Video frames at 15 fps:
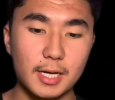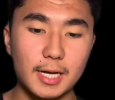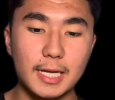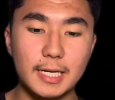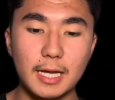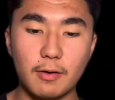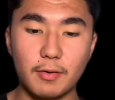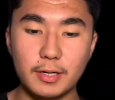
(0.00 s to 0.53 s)

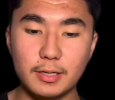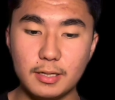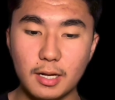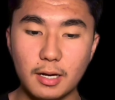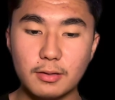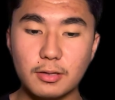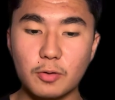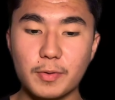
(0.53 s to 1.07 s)
Now,
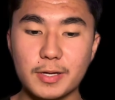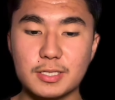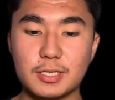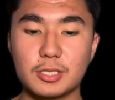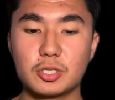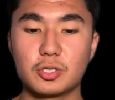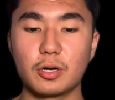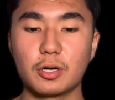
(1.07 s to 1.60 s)
another resonance
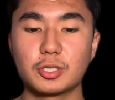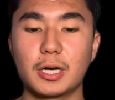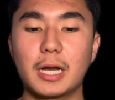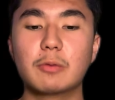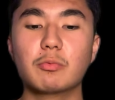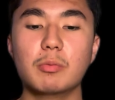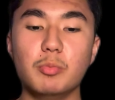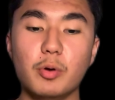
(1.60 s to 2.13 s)
structure, and
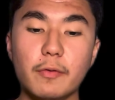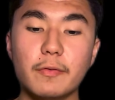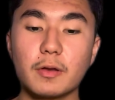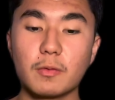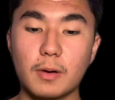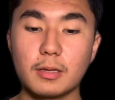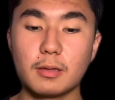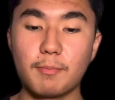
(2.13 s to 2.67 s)
we're moving
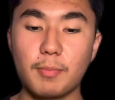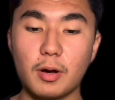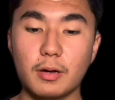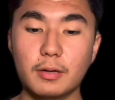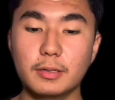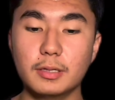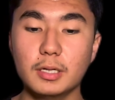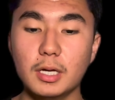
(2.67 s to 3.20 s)
around the
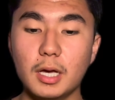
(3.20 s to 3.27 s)
bond.